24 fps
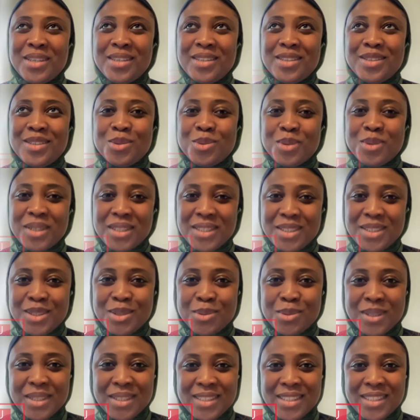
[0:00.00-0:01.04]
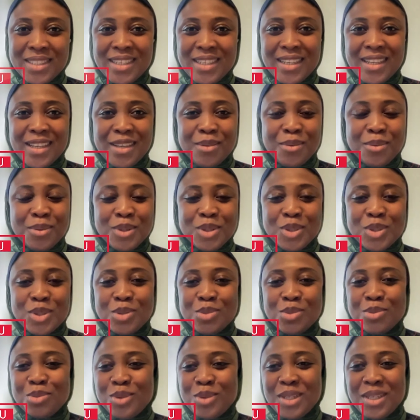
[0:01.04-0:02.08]
in 2020, I
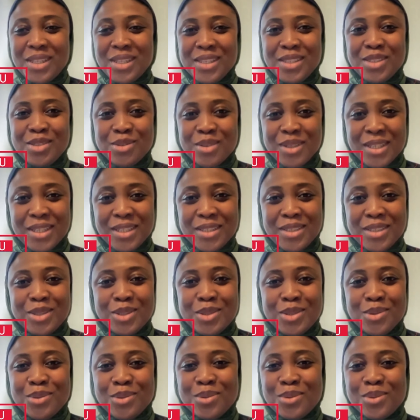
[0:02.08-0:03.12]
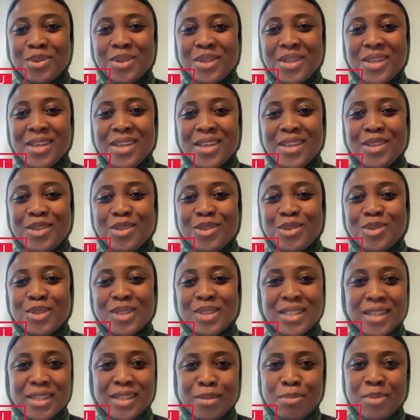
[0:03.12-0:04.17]
was really trying to, you know,
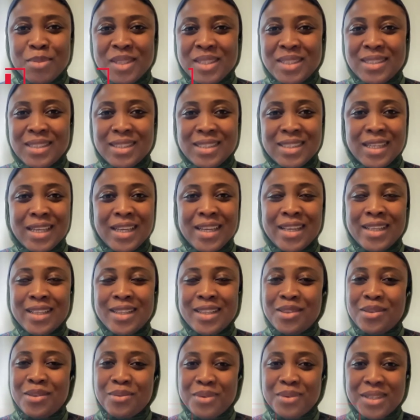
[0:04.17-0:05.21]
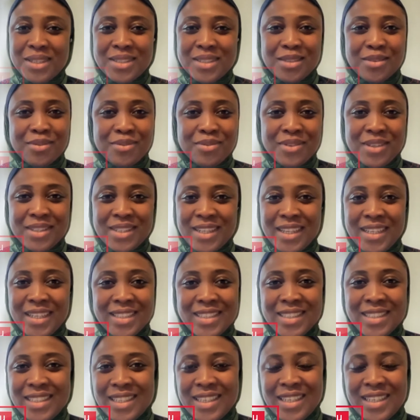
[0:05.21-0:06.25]
start a business. I had three different
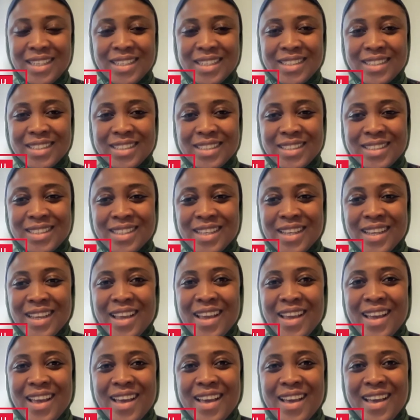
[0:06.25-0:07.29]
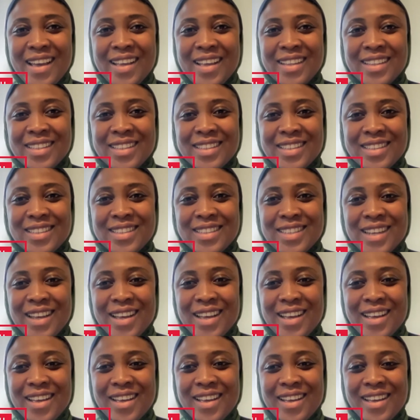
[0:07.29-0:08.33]
ideas. And
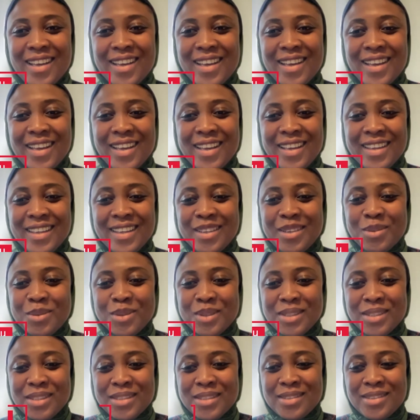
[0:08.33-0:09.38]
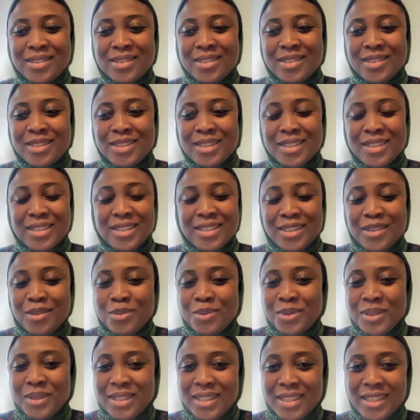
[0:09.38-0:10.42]
I was sitting
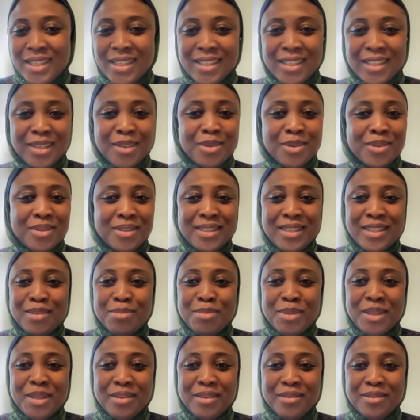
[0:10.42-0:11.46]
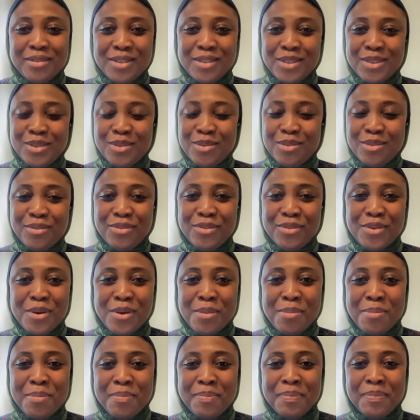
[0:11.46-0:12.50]
down one day and I got an email, you know,
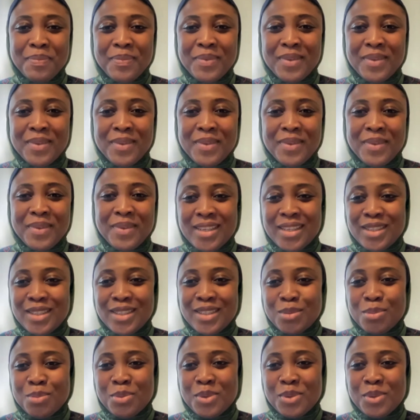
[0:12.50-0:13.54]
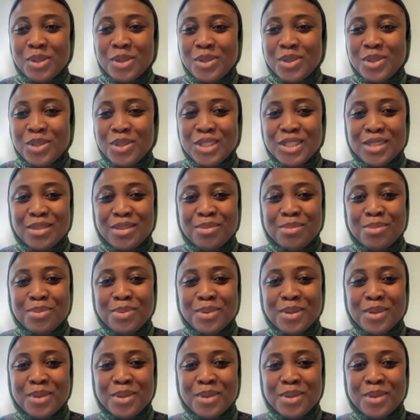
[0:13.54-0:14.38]
from the Entrepreneurship